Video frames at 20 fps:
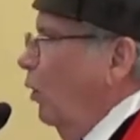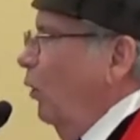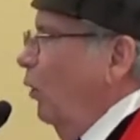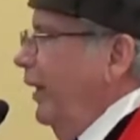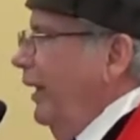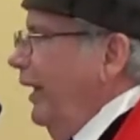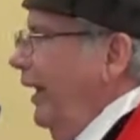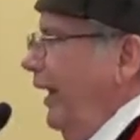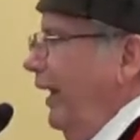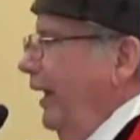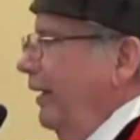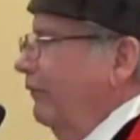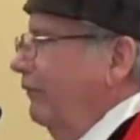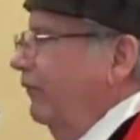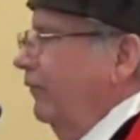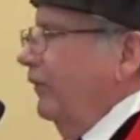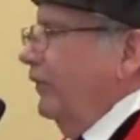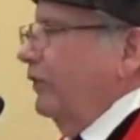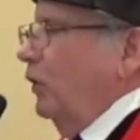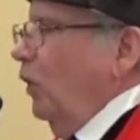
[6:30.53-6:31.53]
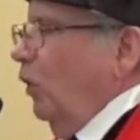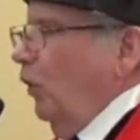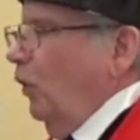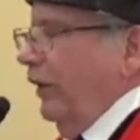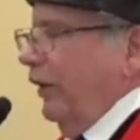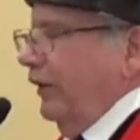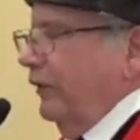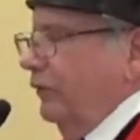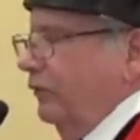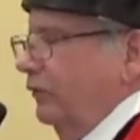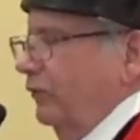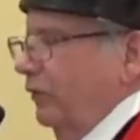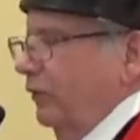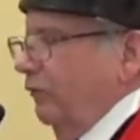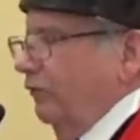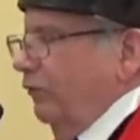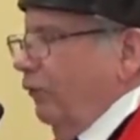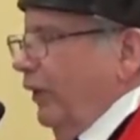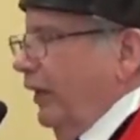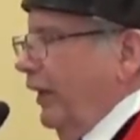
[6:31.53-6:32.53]
We have coins
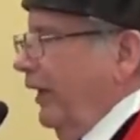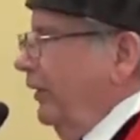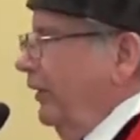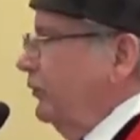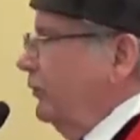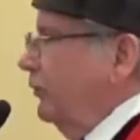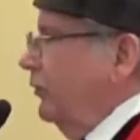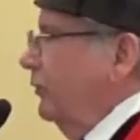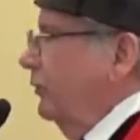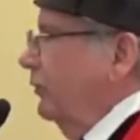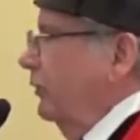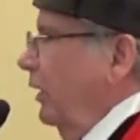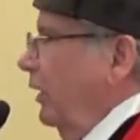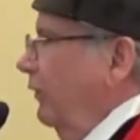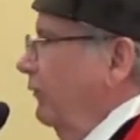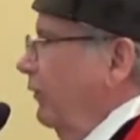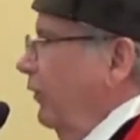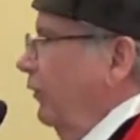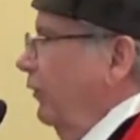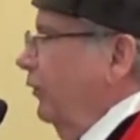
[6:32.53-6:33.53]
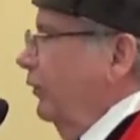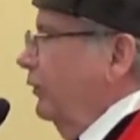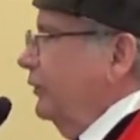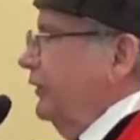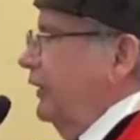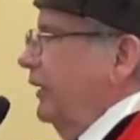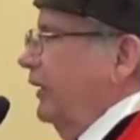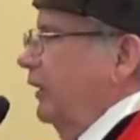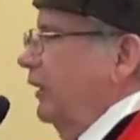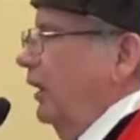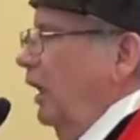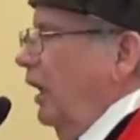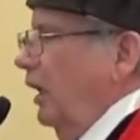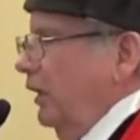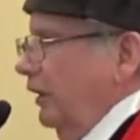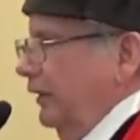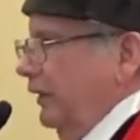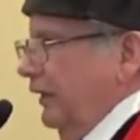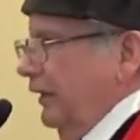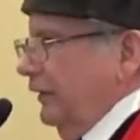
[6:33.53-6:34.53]
for each of the 13
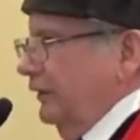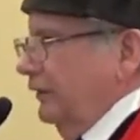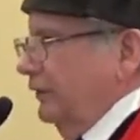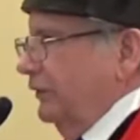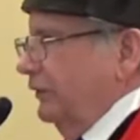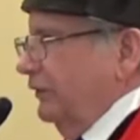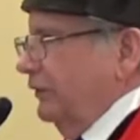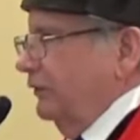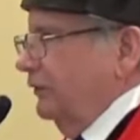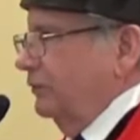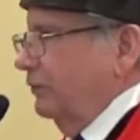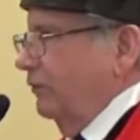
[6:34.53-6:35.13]
colonies.